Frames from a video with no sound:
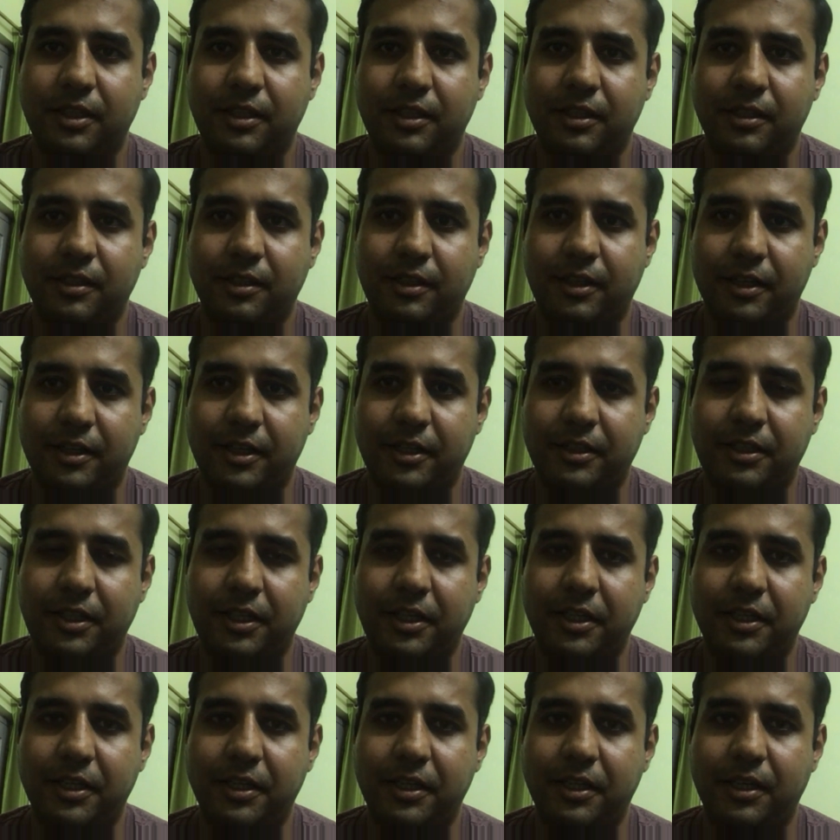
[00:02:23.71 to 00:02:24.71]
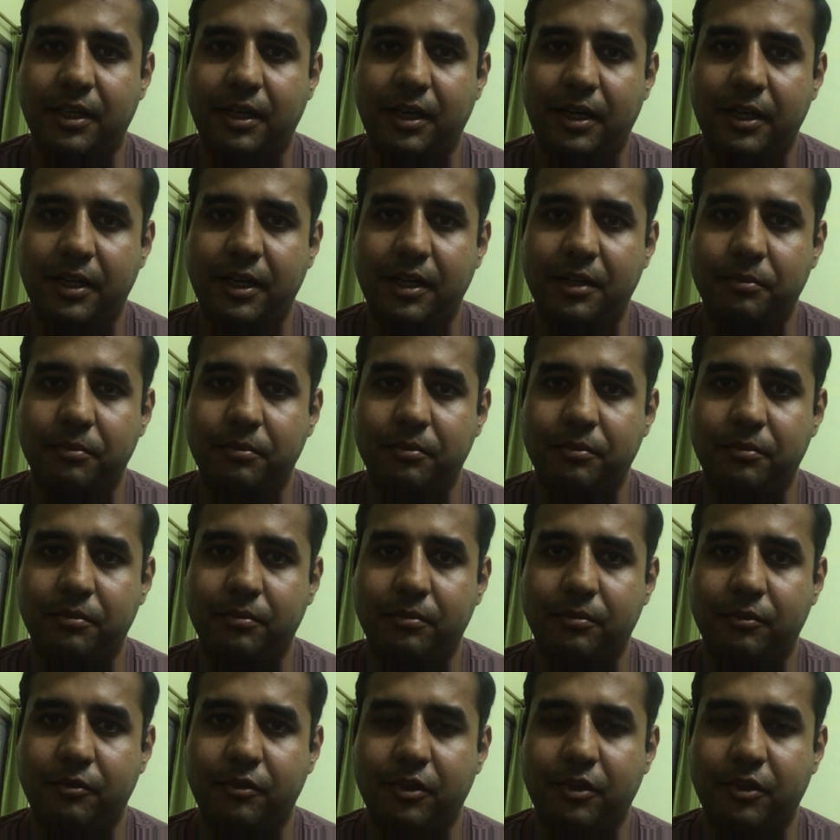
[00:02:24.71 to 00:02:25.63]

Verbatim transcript: And currently I am